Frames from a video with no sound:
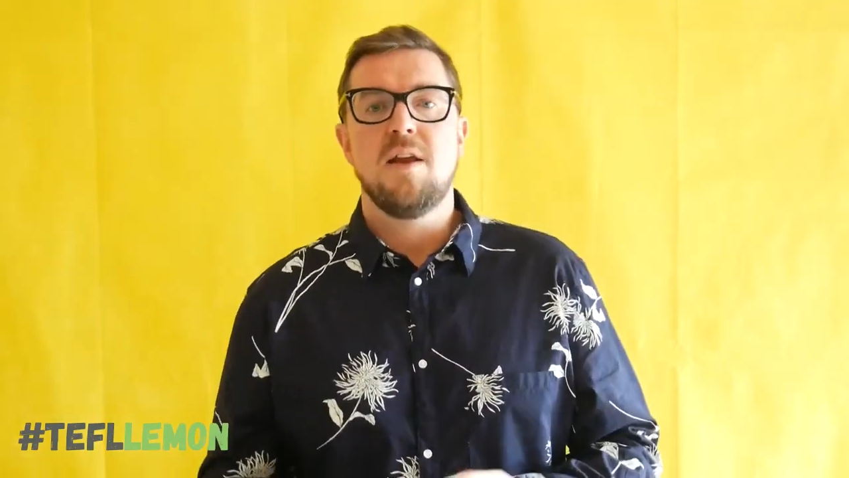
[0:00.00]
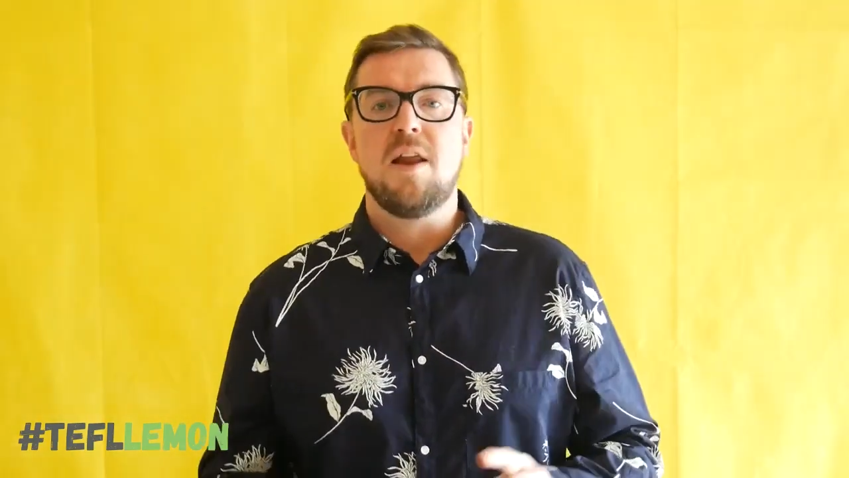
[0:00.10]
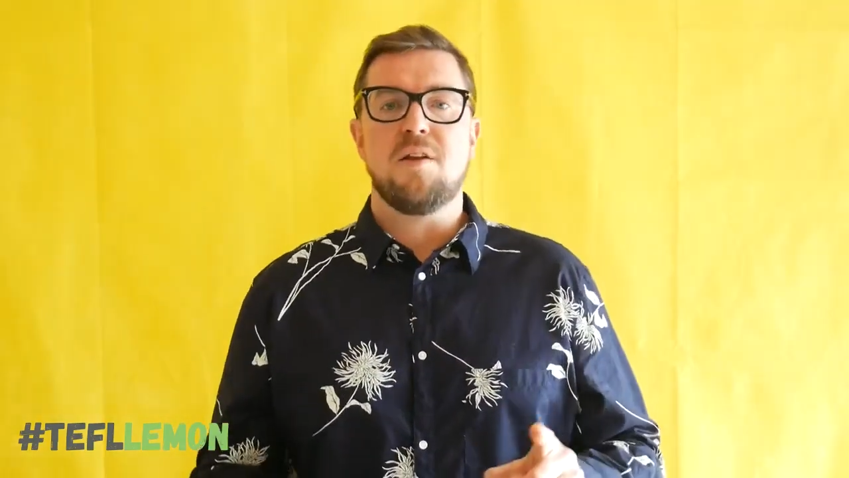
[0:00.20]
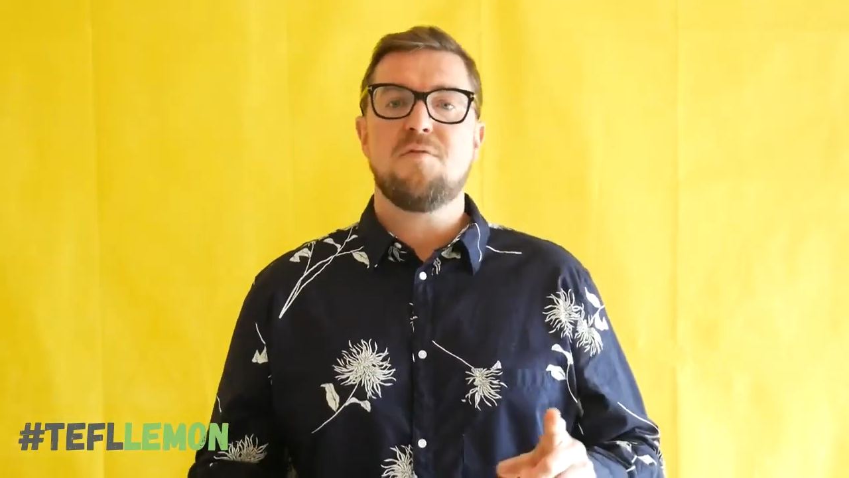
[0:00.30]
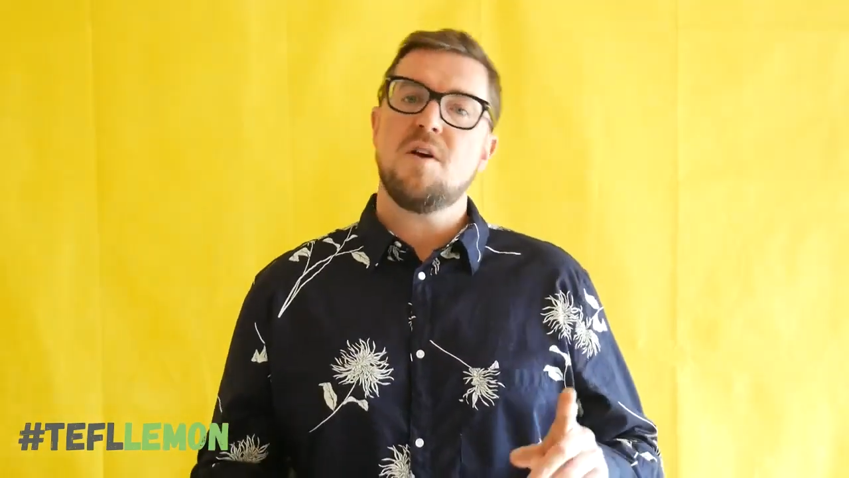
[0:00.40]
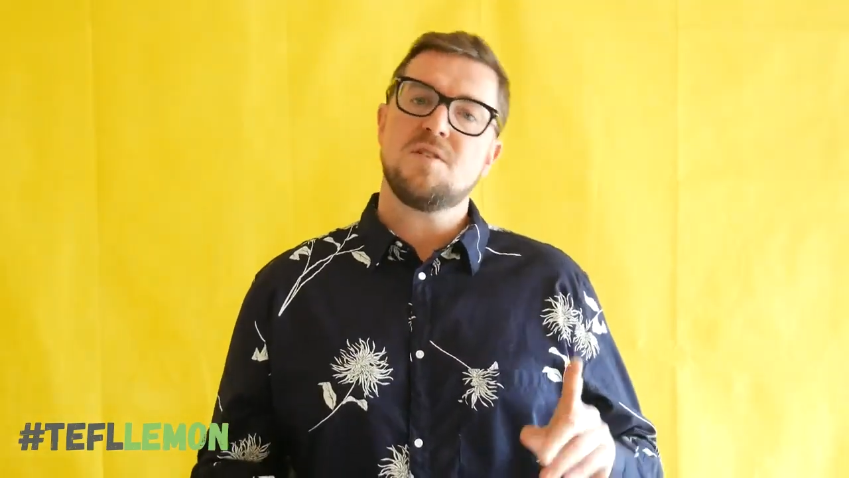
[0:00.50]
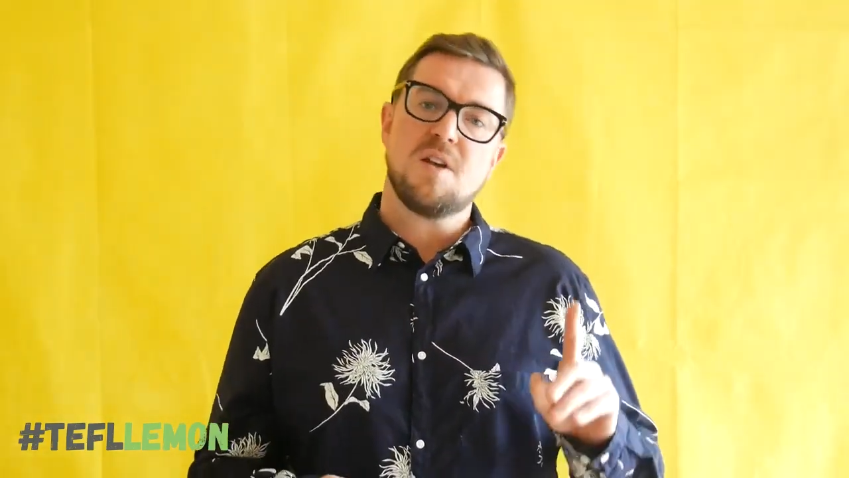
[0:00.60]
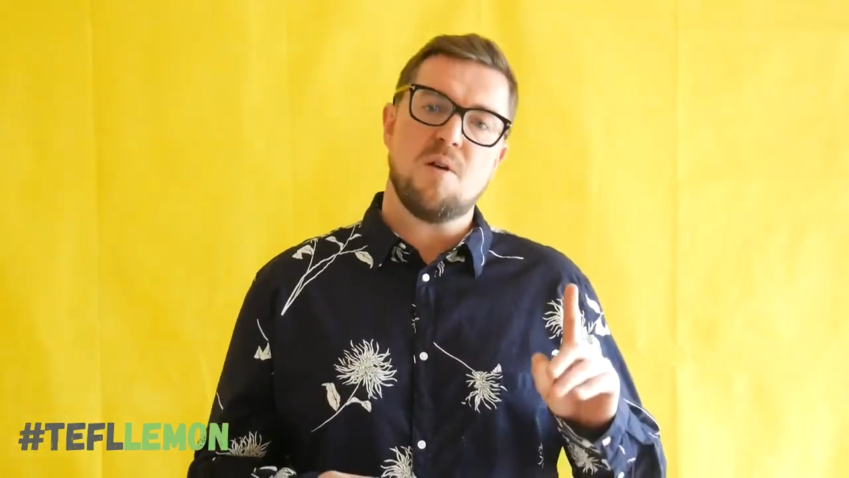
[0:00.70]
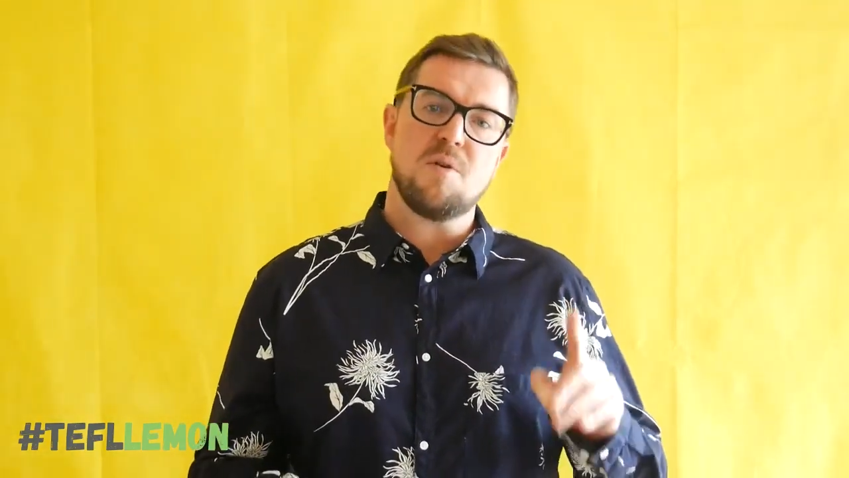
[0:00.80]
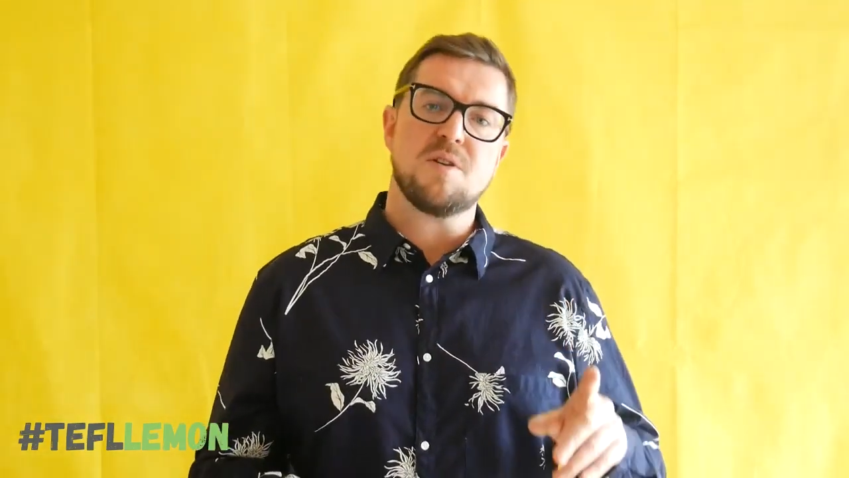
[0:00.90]
Now the first
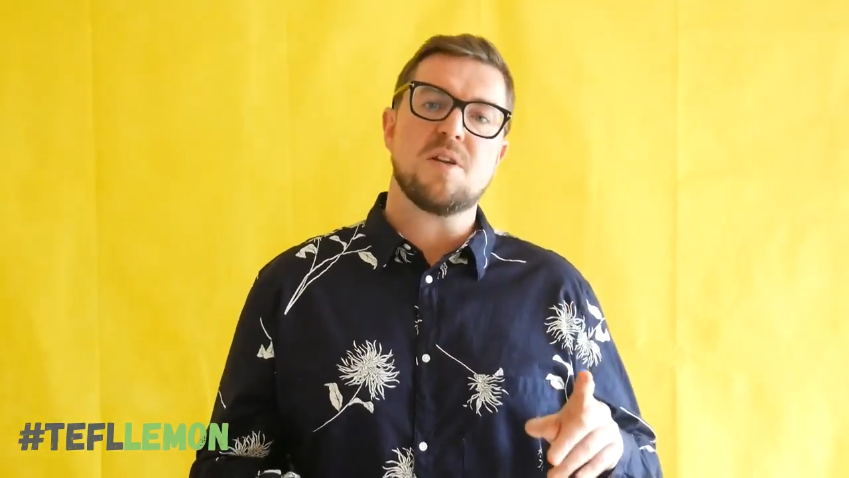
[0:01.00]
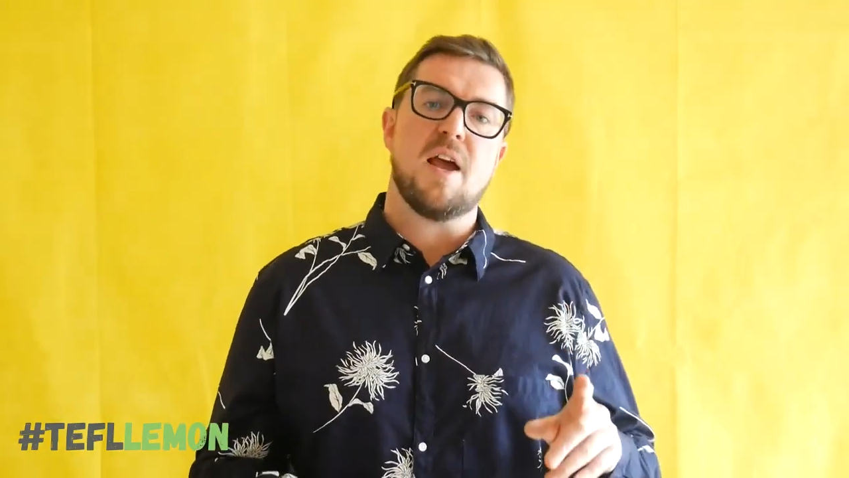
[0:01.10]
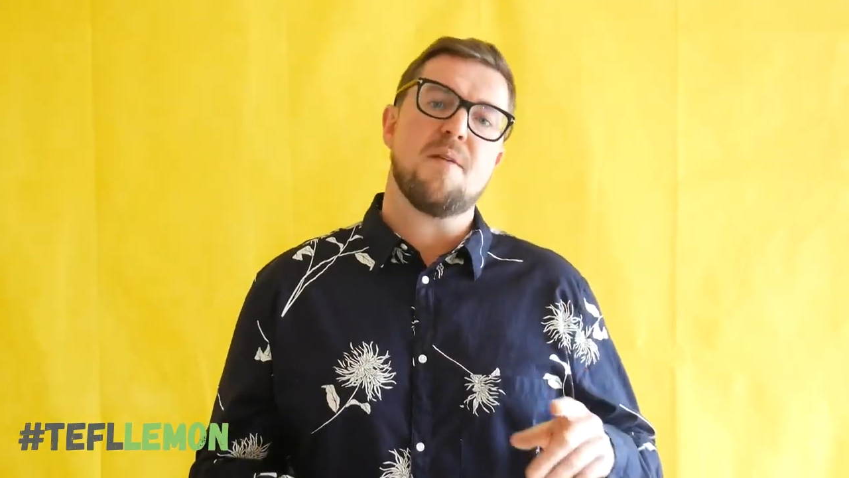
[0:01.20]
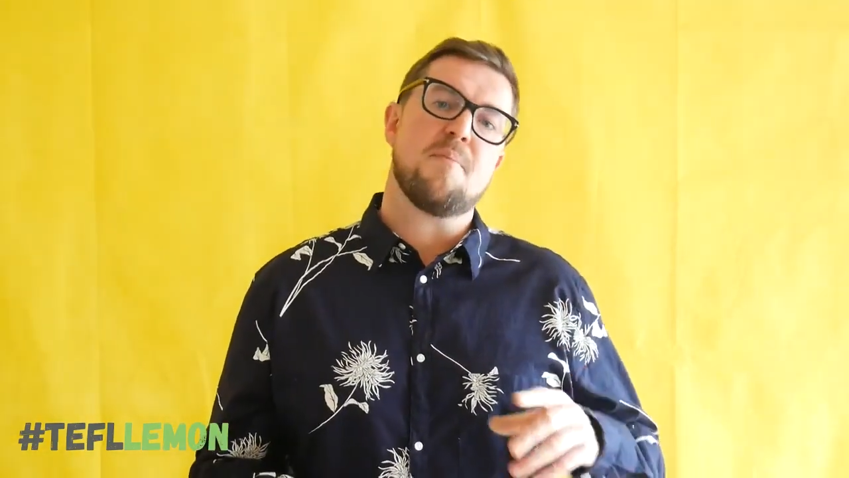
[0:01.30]
thing I want to say